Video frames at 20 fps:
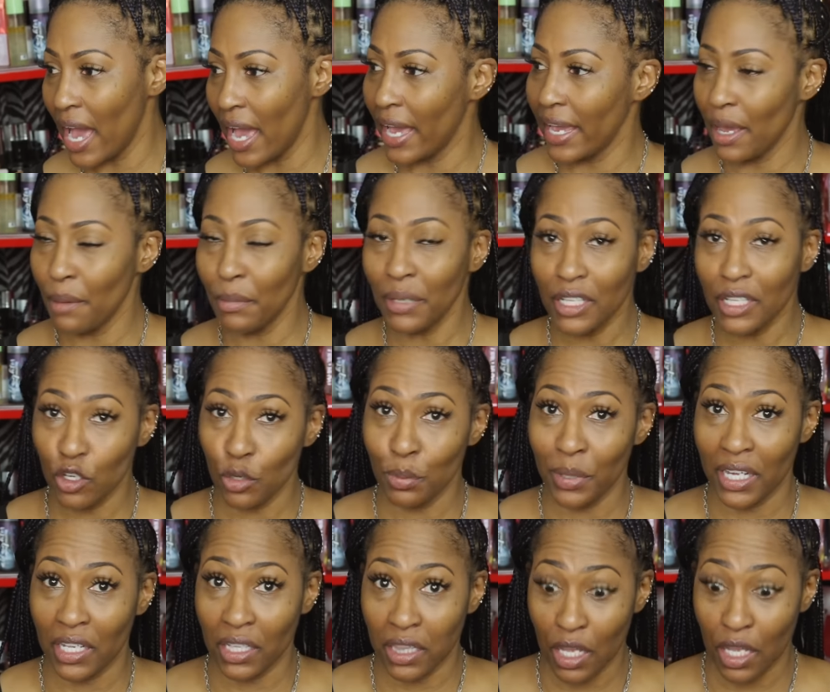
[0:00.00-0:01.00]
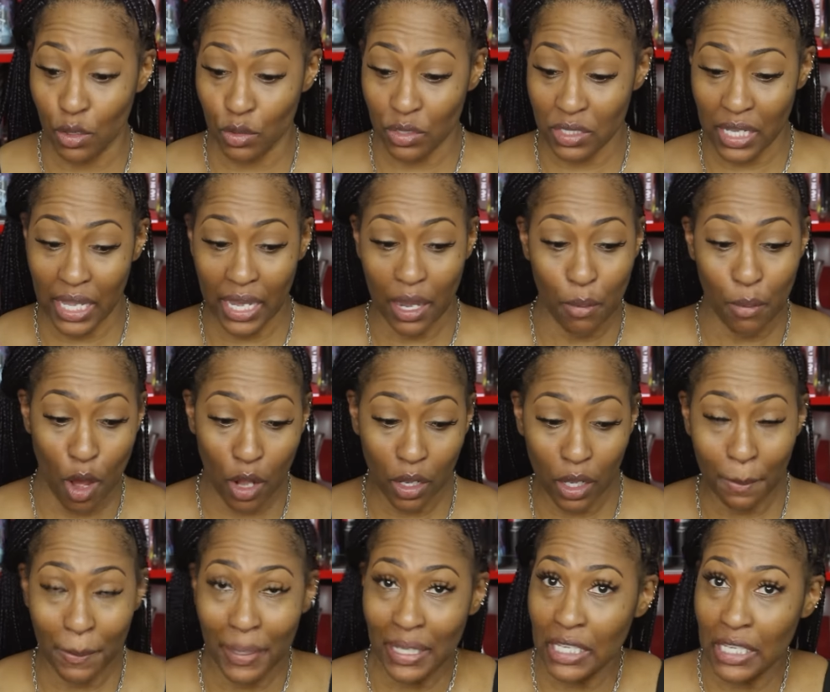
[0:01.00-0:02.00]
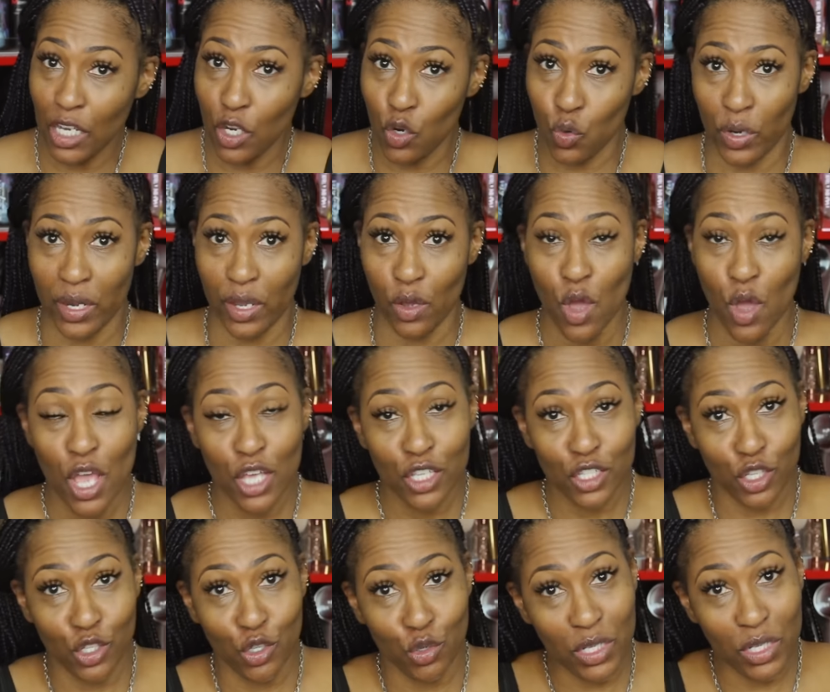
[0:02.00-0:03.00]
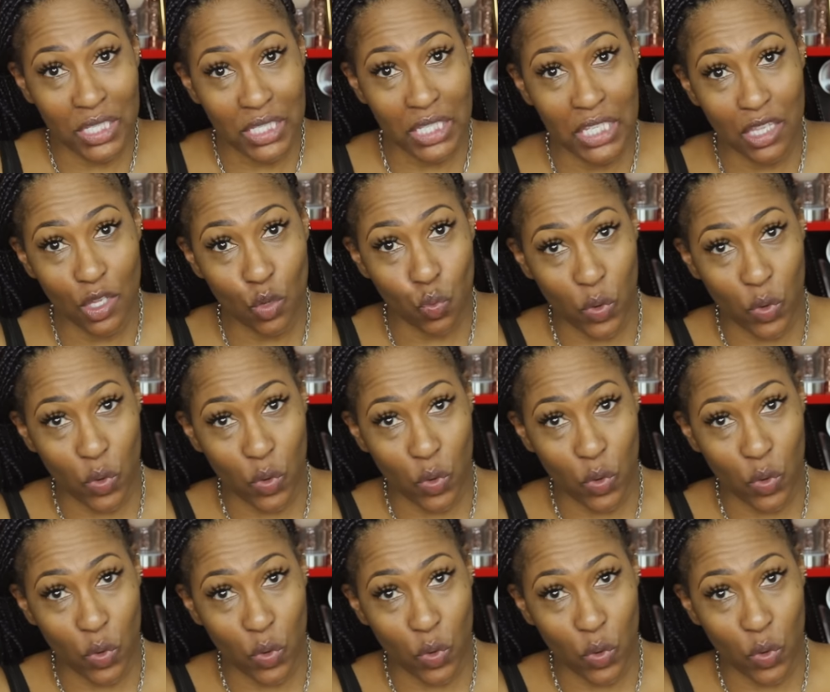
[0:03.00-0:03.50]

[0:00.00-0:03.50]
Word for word: am a little bit close, like I'm all up in your grill, so you can see the